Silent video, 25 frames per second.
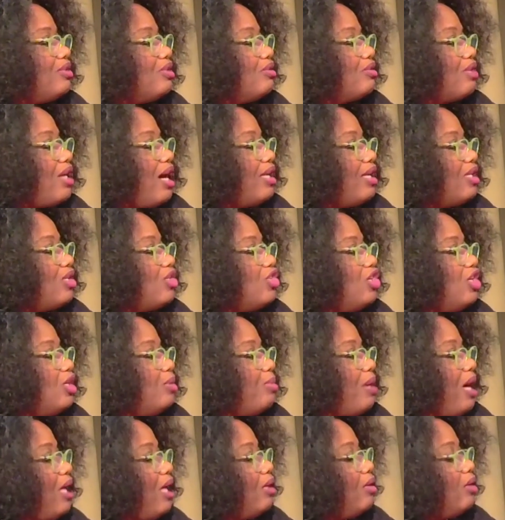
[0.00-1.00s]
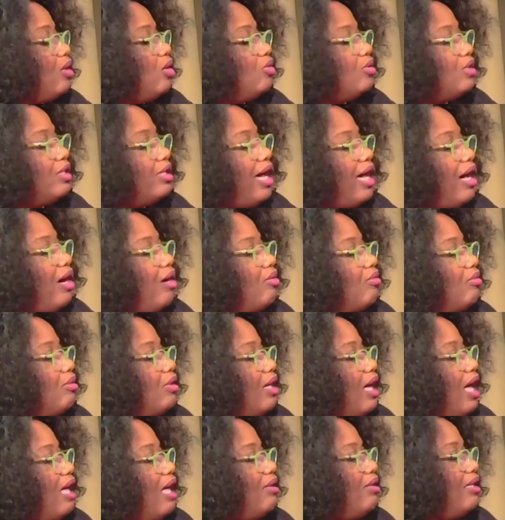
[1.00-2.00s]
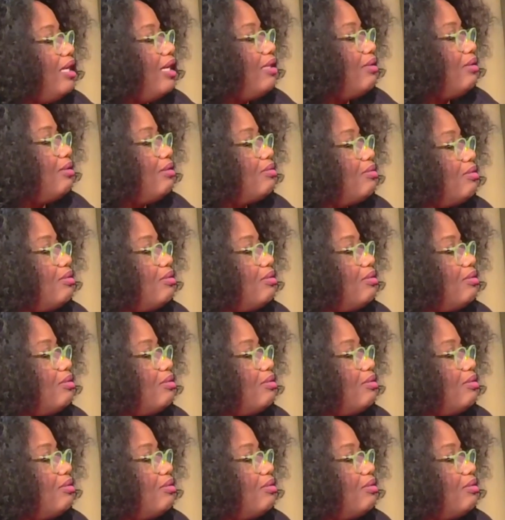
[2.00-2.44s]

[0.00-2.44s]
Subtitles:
It's kind of cheap. I'll loan it out. I'll let